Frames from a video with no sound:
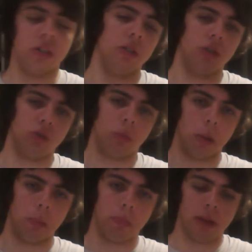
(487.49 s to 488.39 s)
You just drop a
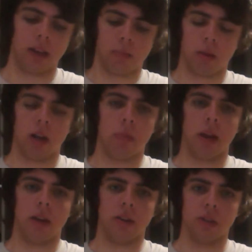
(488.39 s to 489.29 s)
big
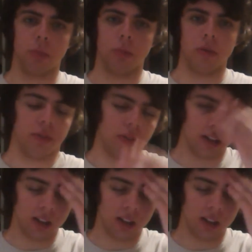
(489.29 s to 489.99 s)
pipelight on top of